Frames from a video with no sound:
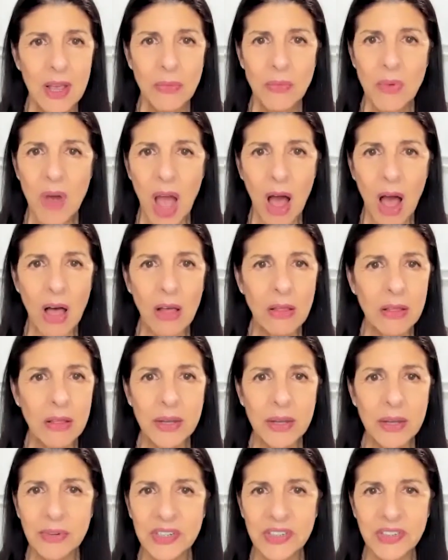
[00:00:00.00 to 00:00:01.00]
Well,
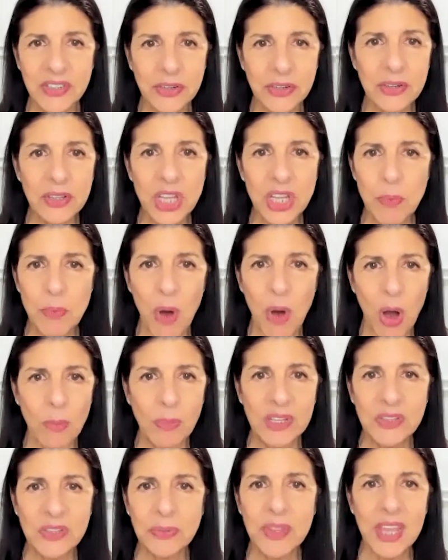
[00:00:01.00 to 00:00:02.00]
there were certainly
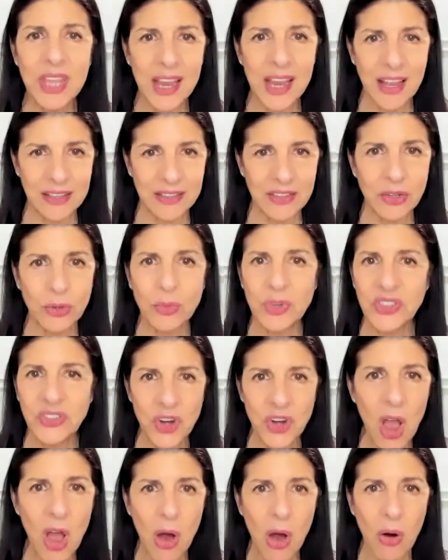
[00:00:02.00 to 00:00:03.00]
moments when the answer was
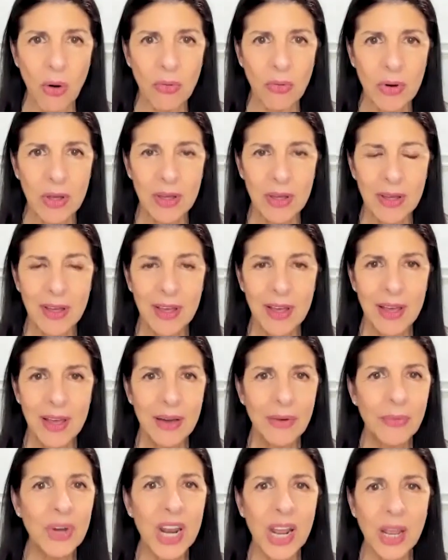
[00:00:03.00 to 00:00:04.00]
no
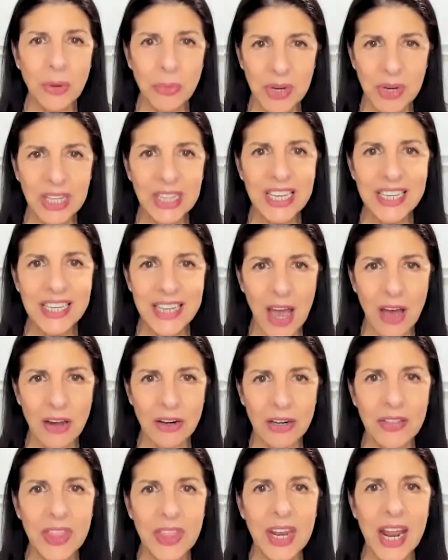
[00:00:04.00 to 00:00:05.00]
when I really
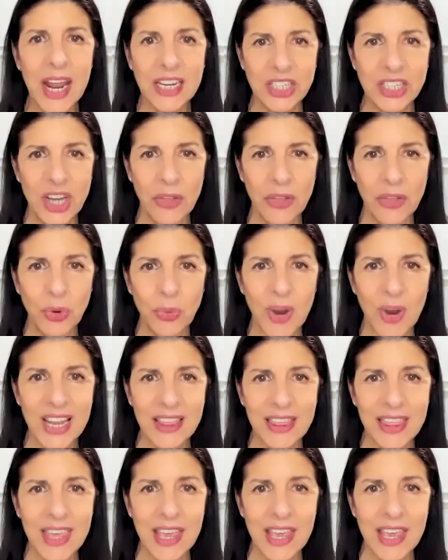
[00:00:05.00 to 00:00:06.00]
doubted that I'd done the
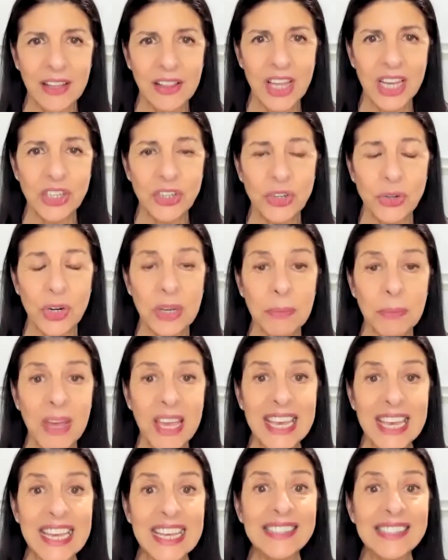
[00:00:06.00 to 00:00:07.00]
right thing, like during my
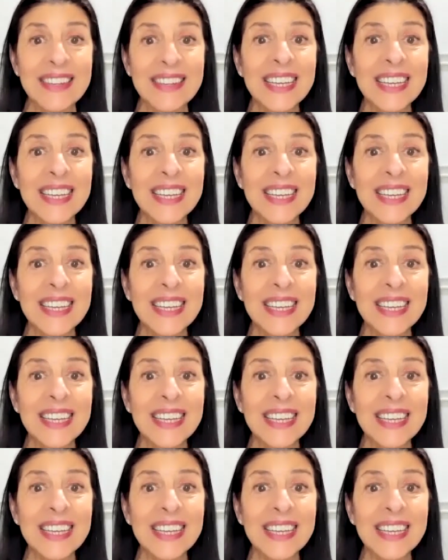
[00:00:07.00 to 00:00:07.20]
kids'